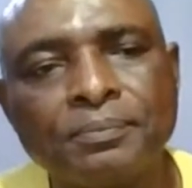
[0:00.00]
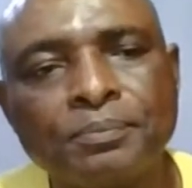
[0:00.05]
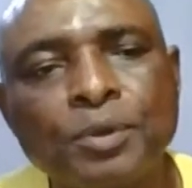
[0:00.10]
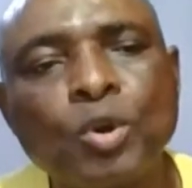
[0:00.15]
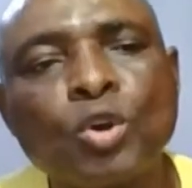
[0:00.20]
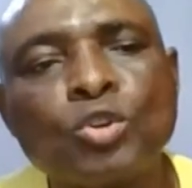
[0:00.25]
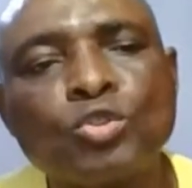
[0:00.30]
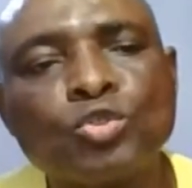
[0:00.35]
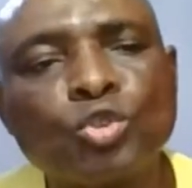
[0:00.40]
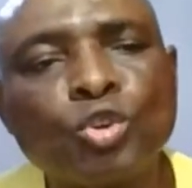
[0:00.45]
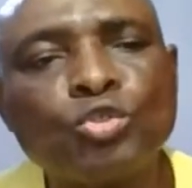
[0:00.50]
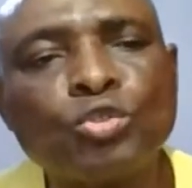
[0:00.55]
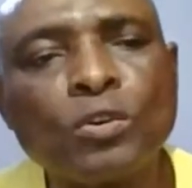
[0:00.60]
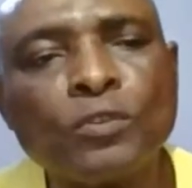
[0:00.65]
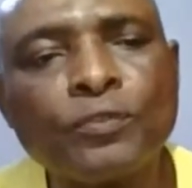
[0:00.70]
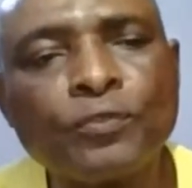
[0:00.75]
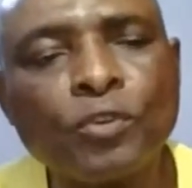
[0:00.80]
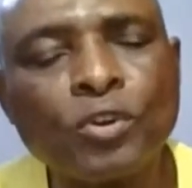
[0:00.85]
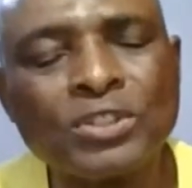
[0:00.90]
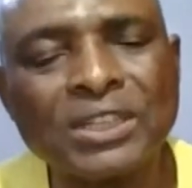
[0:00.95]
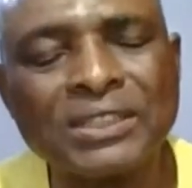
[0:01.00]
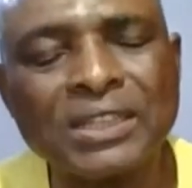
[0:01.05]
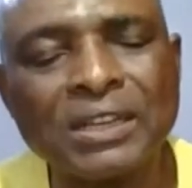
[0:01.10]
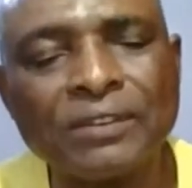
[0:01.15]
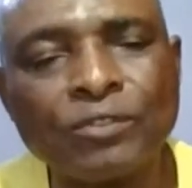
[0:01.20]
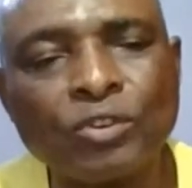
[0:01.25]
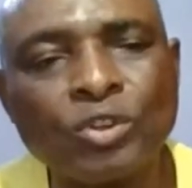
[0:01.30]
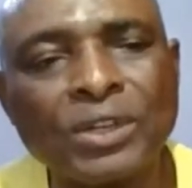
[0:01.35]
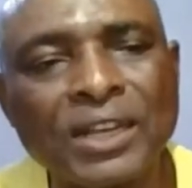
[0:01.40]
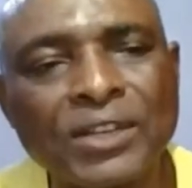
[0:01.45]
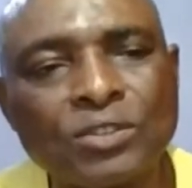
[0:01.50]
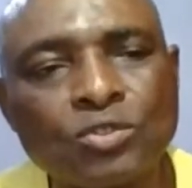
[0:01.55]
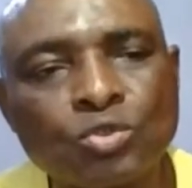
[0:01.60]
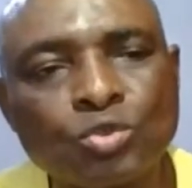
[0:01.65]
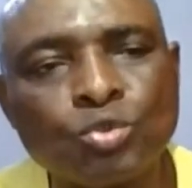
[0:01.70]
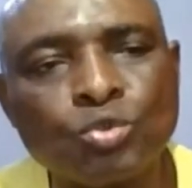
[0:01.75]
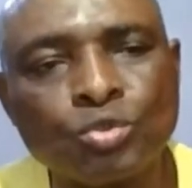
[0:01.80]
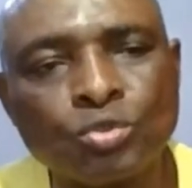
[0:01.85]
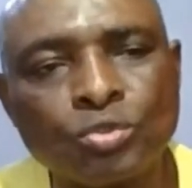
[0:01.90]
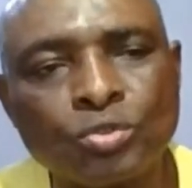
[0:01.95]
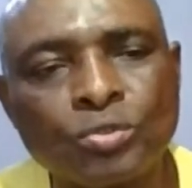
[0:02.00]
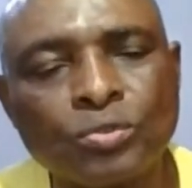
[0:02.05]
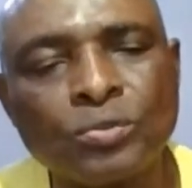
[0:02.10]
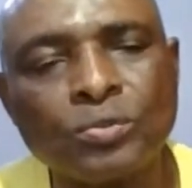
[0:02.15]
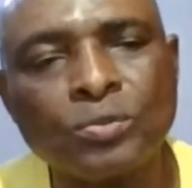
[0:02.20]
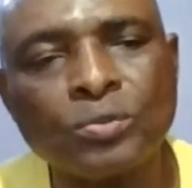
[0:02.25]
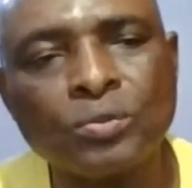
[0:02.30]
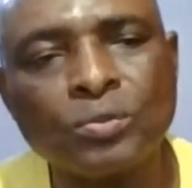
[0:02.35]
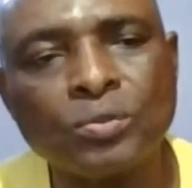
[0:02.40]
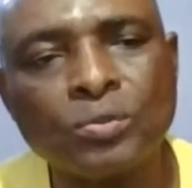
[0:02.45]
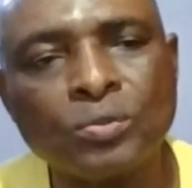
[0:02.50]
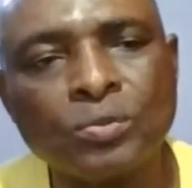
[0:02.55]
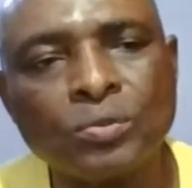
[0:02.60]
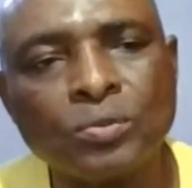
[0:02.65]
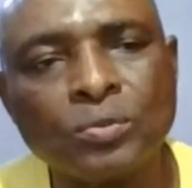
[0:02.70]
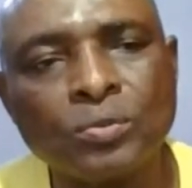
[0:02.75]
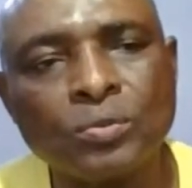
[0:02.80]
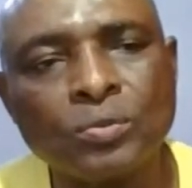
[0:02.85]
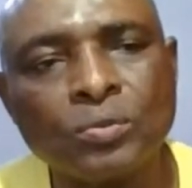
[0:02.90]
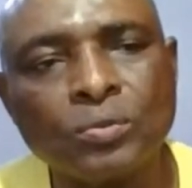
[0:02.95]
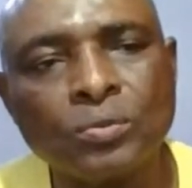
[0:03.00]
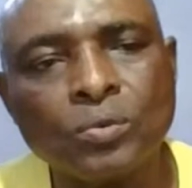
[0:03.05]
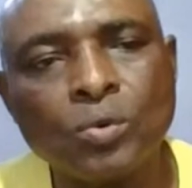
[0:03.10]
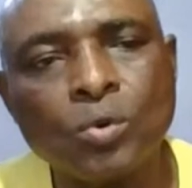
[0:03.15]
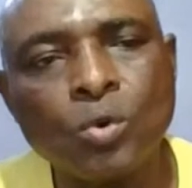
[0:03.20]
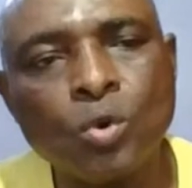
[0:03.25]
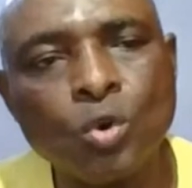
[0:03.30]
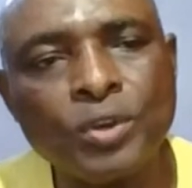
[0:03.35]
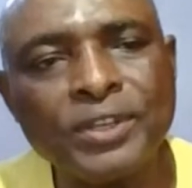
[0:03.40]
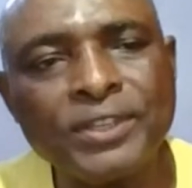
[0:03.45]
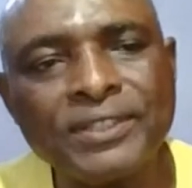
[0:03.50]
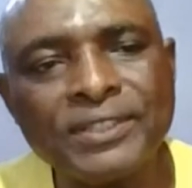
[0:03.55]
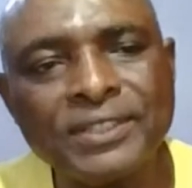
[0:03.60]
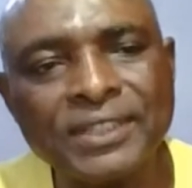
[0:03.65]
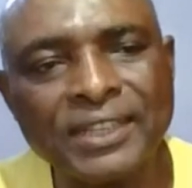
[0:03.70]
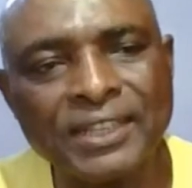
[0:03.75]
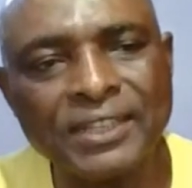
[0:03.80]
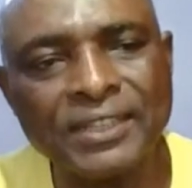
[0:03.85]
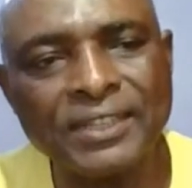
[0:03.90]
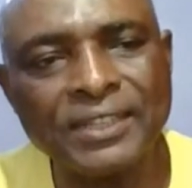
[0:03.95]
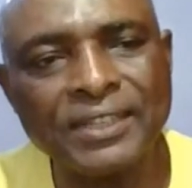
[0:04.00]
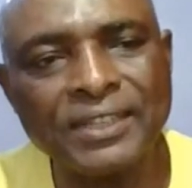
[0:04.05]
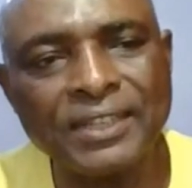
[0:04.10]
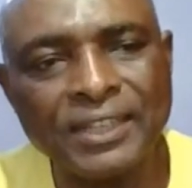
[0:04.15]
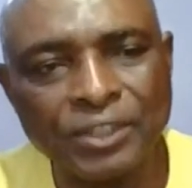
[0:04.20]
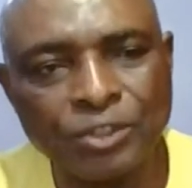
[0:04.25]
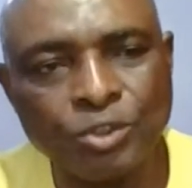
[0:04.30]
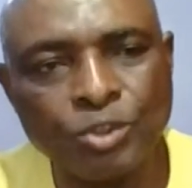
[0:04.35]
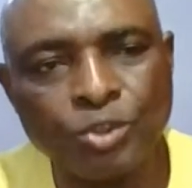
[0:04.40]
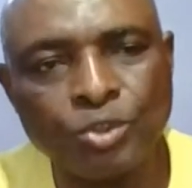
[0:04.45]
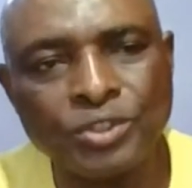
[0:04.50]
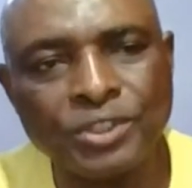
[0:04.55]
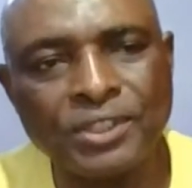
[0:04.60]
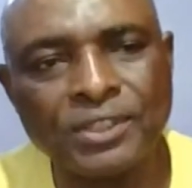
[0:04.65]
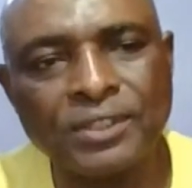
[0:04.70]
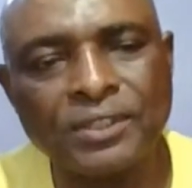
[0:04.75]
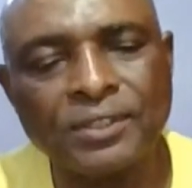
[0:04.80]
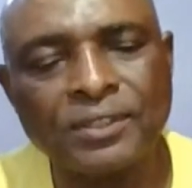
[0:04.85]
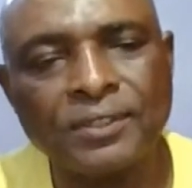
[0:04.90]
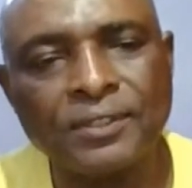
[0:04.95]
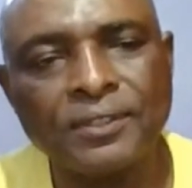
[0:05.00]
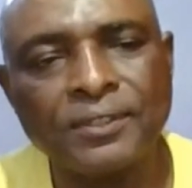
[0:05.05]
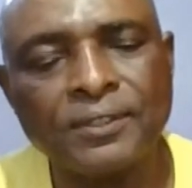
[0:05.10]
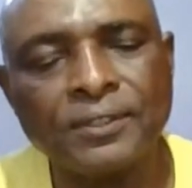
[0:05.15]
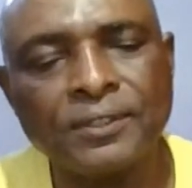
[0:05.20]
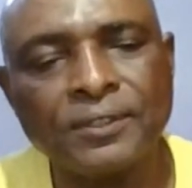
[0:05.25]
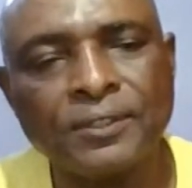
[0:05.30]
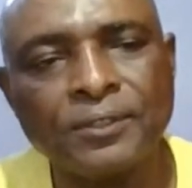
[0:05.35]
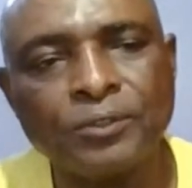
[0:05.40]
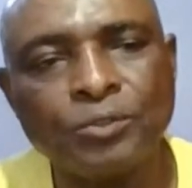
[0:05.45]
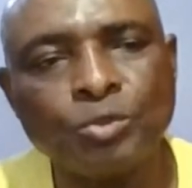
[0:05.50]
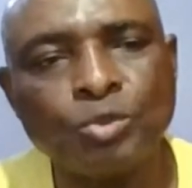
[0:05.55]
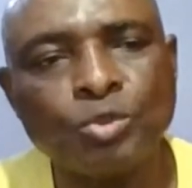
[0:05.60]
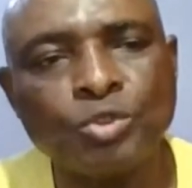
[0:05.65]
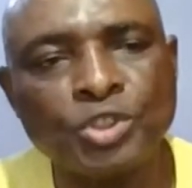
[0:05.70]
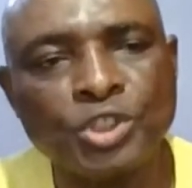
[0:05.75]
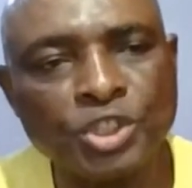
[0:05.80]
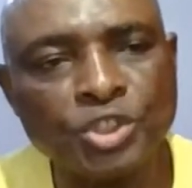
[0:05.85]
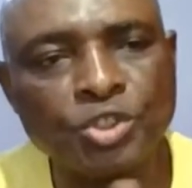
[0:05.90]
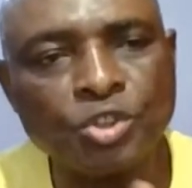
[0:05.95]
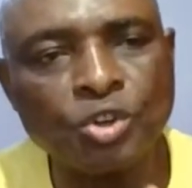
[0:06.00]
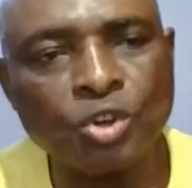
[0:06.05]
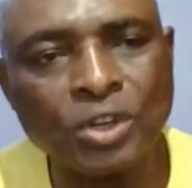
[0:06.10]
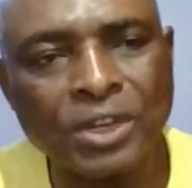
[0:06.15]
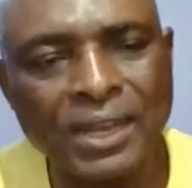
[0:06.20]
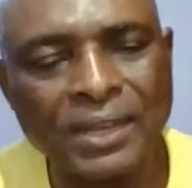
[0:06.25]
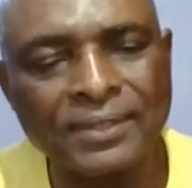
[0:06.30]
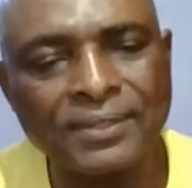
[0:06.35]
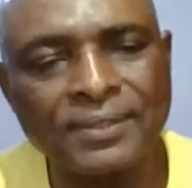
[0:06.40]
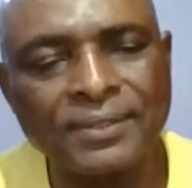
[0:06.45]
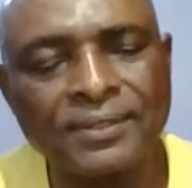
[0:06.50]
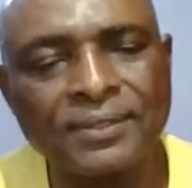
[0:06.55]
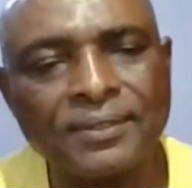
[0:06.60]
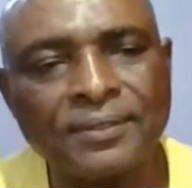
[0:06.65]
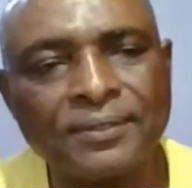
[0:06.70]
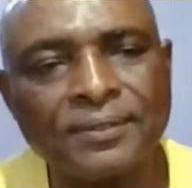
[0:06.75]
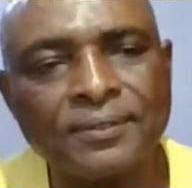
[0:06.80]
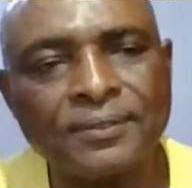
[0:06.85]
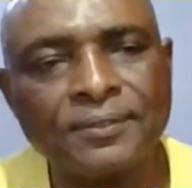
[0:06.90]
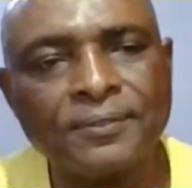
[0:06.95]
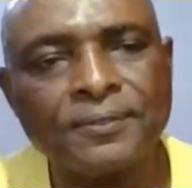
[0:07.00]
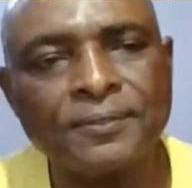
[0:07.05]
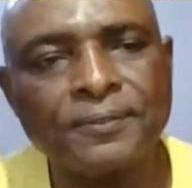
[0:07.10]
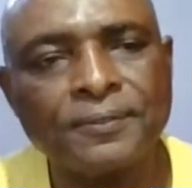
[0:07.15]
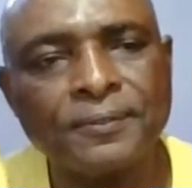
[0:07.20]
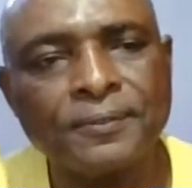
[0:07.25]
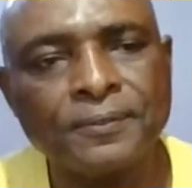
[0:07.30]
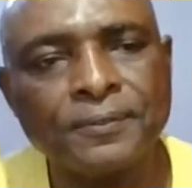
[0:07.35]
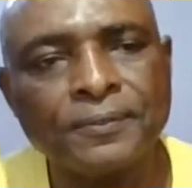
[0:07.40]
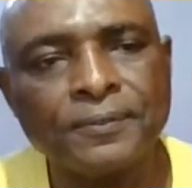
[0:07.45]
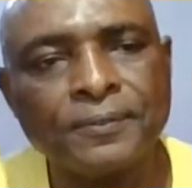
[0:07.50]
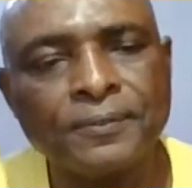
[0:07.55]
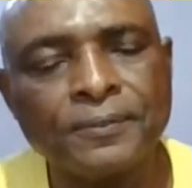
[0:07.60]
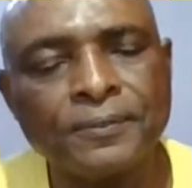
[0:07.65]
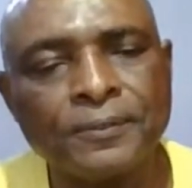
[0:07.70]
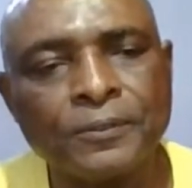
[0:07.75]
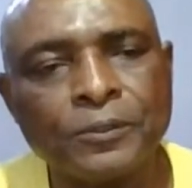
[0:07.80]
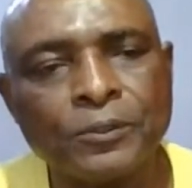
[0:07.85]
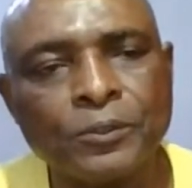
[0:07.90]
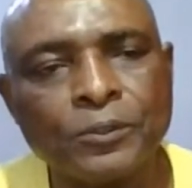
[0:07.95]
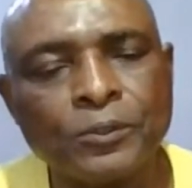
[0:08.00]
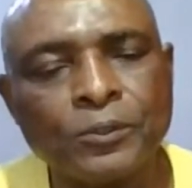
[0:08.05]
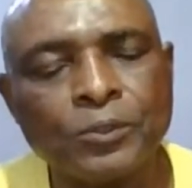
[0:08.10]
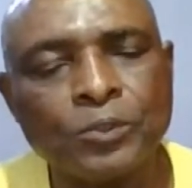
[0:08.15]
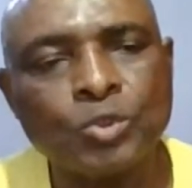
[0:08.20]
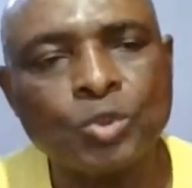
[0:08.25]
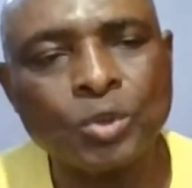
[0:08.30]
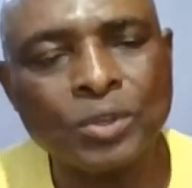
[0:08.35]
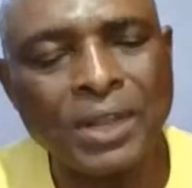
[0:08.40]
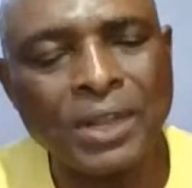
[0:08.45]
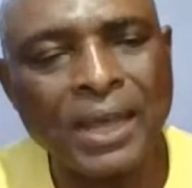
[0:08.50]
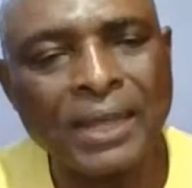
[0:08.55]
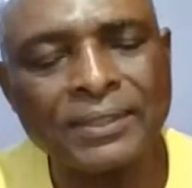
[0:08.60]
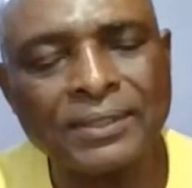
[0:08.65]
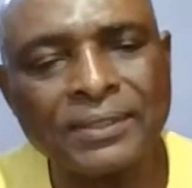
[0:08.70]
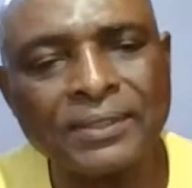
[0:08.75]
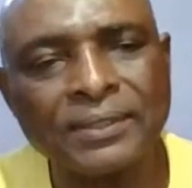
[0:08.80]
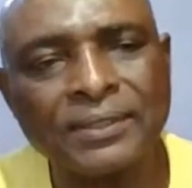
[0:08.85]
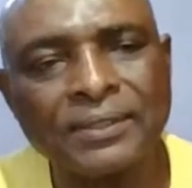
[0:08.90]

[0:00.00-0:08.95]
Because those of us that have understood owe it a duty to teach others so that